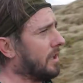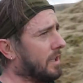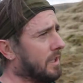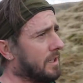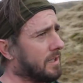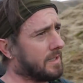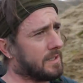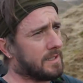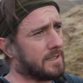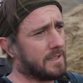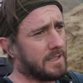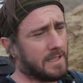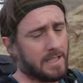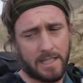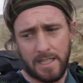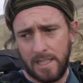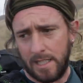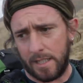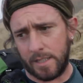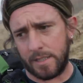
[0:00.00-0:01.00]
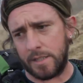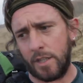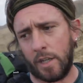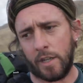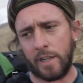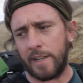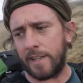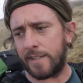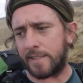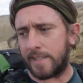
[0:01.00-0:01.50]
of
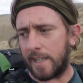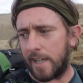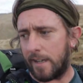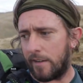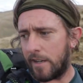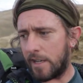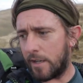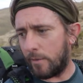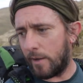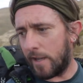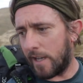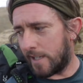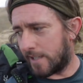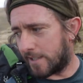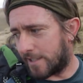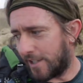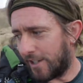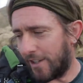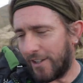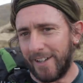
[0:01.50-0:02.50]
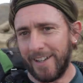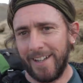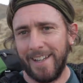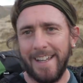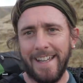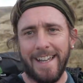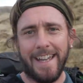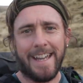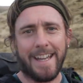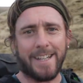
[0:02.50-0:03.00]
this gear anyway, so
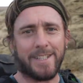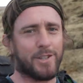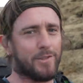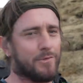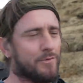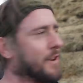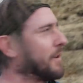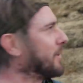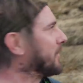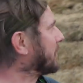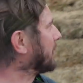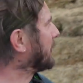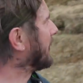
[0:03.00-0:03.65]
it's a rude